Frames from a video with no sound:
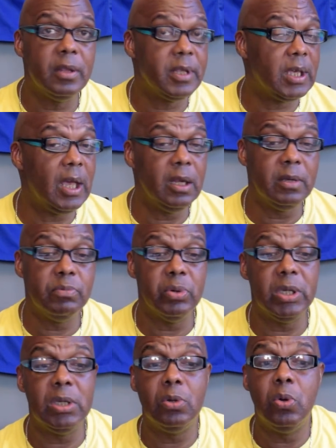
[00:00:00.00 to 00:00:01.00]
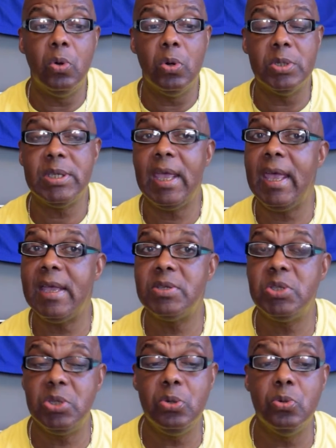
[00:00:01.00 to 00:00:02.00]
The Kelly Breen horse
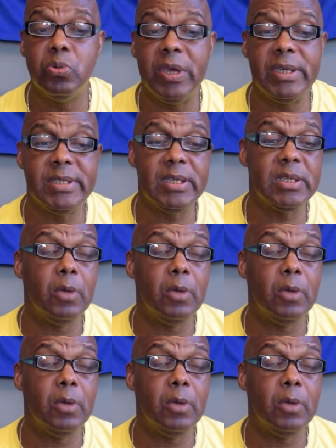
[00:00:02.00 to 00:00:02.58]
has two races,